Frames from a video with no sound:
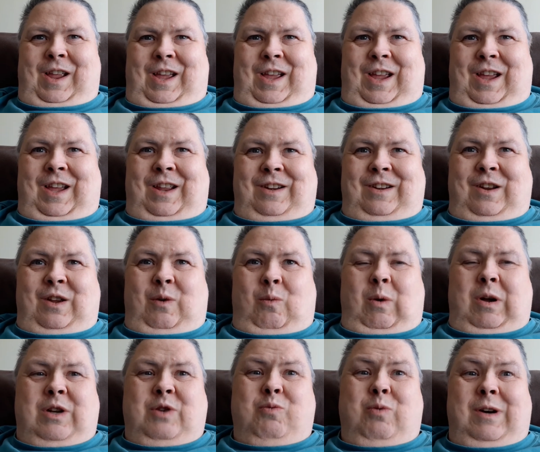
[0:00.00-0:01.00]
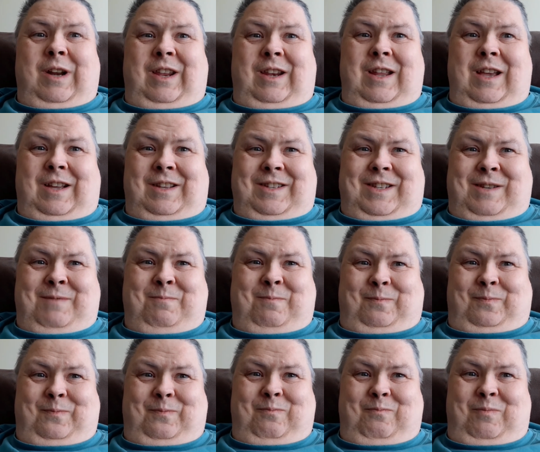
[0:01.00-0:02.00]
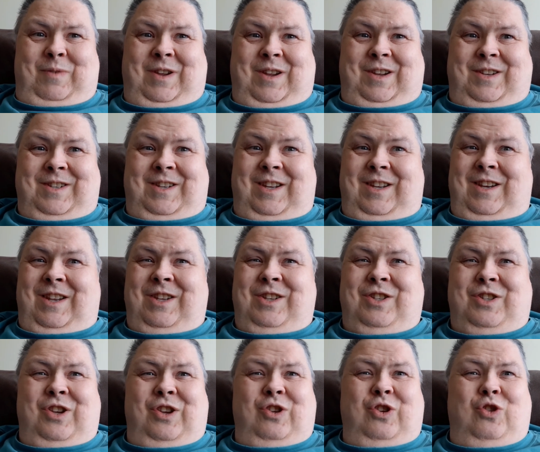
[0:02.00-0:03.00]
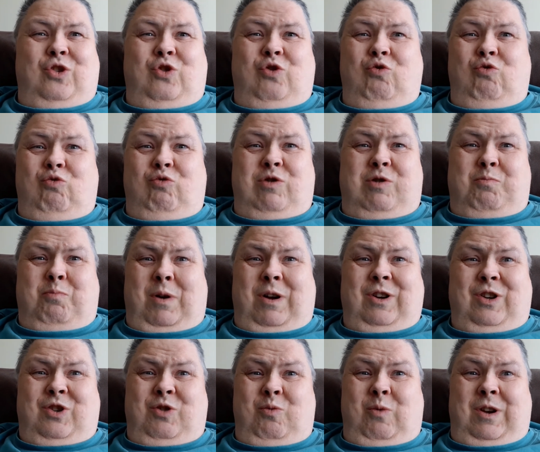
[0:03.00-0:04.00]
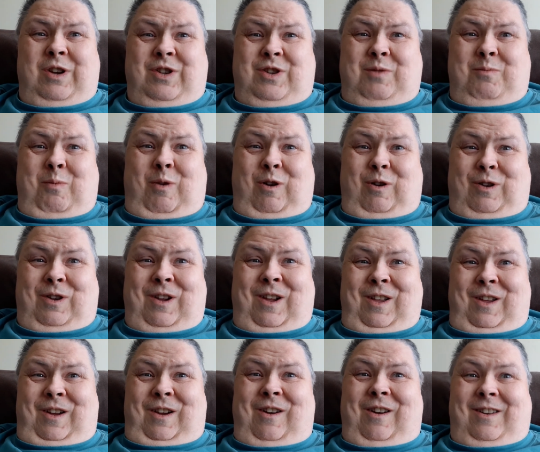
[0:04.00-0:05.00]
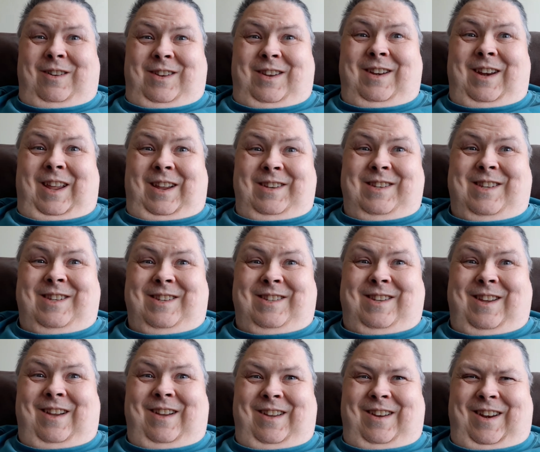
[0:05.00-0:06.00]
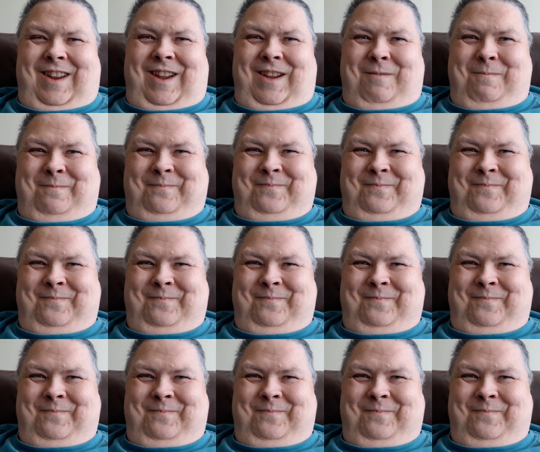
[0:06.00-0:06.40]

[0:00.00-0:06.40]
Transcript: and uh, watch what he does, because it is a huge punctuation mark on today's society.